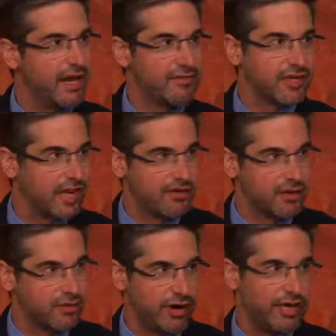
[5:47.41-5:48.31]
even after
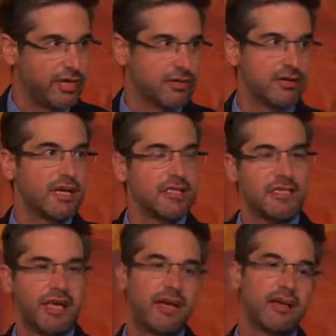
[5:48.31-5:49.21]
getting the training. So it
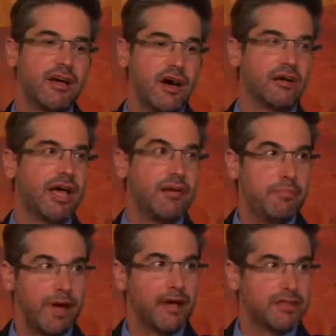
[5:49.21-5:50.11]
doesn't say,
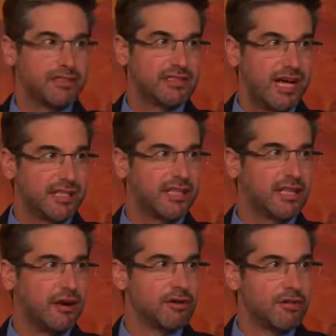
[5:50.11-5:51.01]
okay, Bell
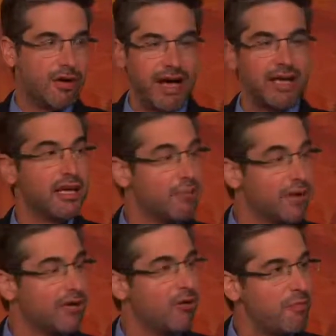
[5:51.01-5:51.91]
technically goes away,
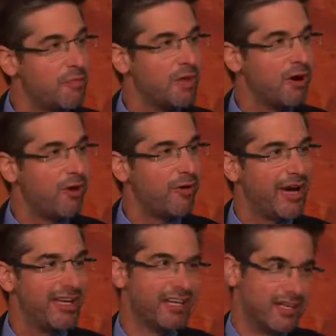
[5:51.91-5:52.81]
but you don't make it
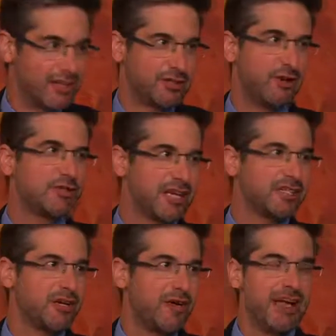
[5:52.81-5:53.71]
go away? Don't
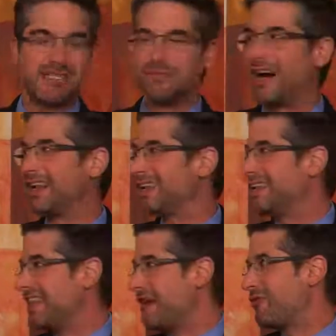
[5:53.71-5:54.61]
sexually harass
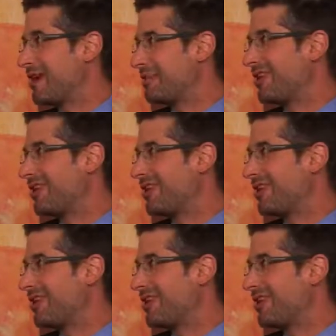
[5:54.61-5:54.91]
somebody. That will